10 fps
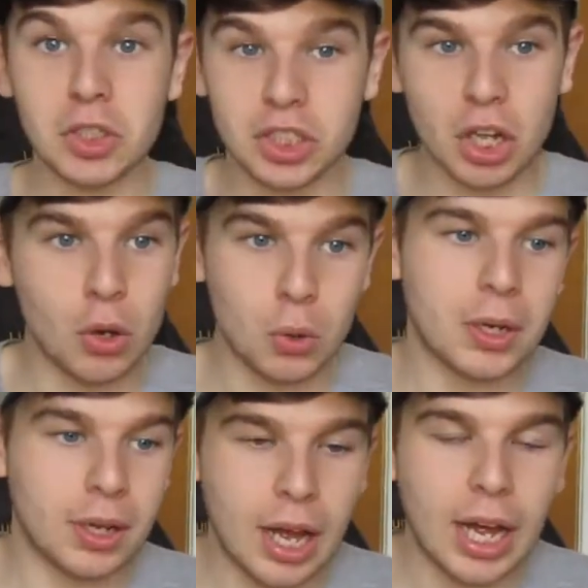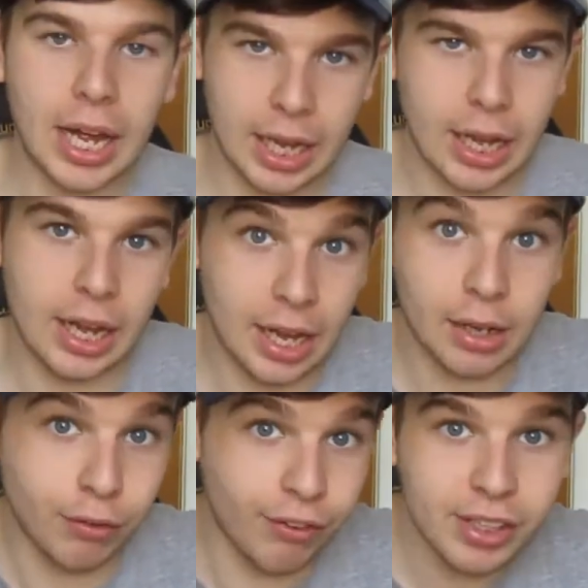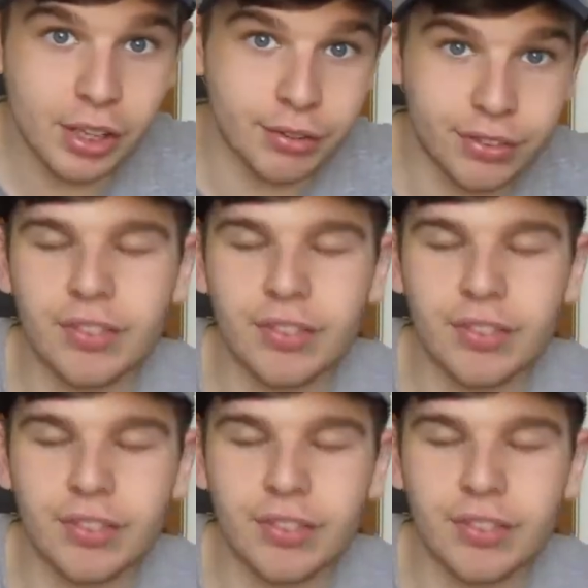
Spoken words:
So I'll thank you for